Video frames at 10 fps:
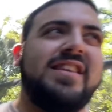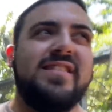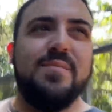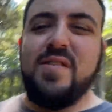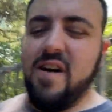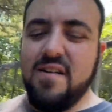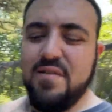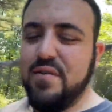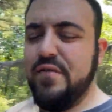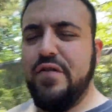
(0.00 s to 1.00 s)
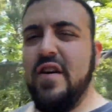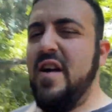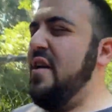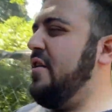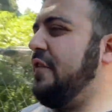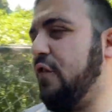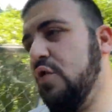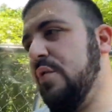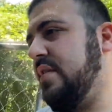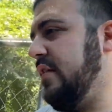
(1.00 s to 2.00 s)
them tons of
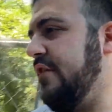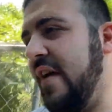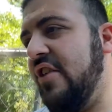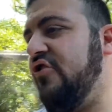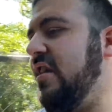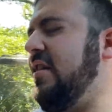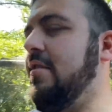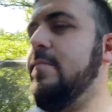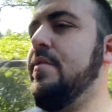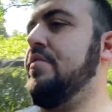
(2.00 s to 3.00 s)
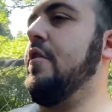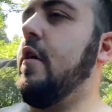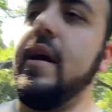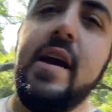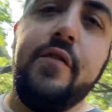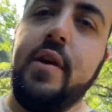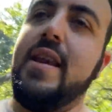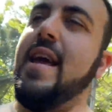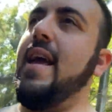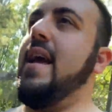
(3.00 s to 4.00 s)
fruits and veggies and Missouri every
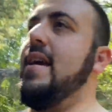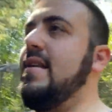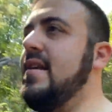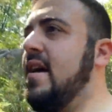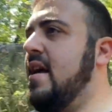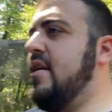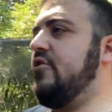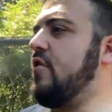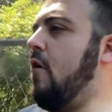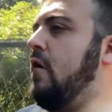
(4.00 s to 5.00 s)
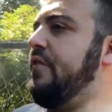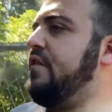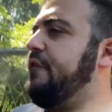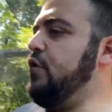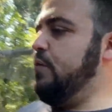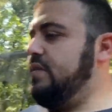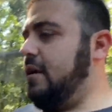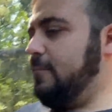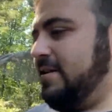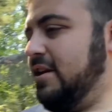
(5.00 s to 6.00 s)
day, and just all these foods
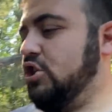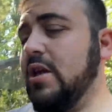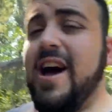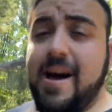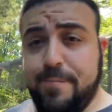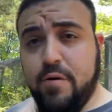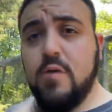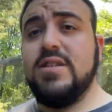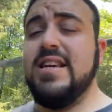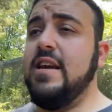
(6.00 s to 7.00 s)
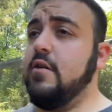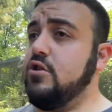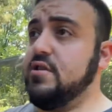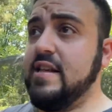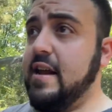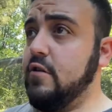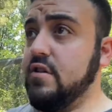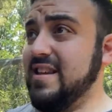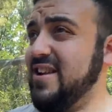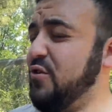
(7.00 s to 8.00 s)
that are potentially high protein or just that are
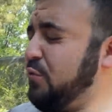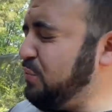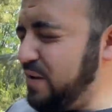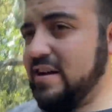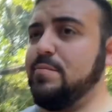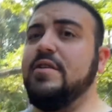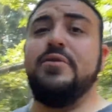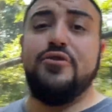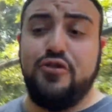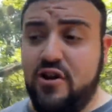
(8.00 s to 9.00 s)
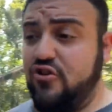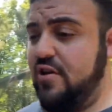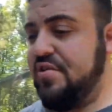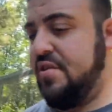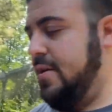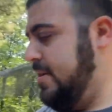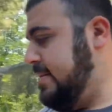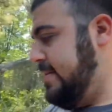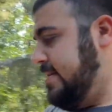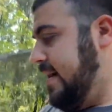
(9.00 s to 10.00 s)
just incredibly nutritious,
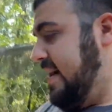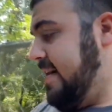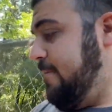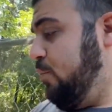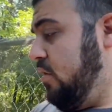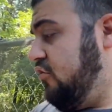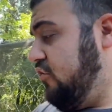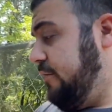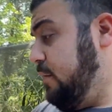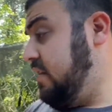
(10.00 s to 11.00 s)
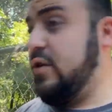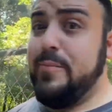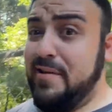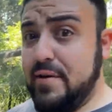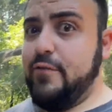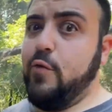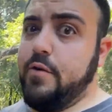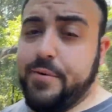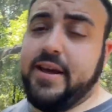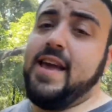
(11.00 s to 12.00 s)
which you think would be good for
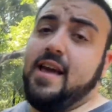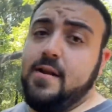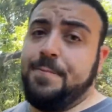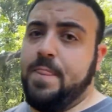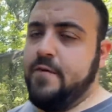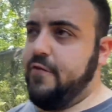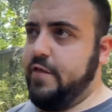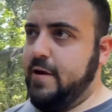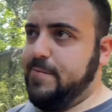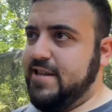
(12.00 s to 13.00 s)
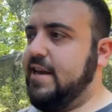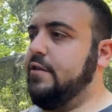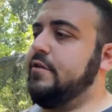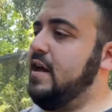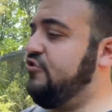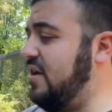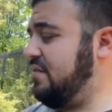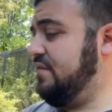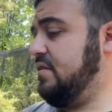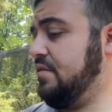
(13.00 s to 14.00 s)
them, but again, for their particular
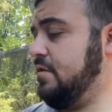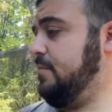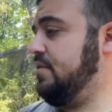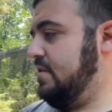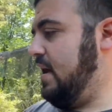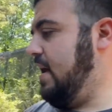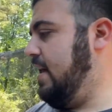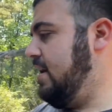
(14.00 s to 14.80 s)
digestive system, it's not.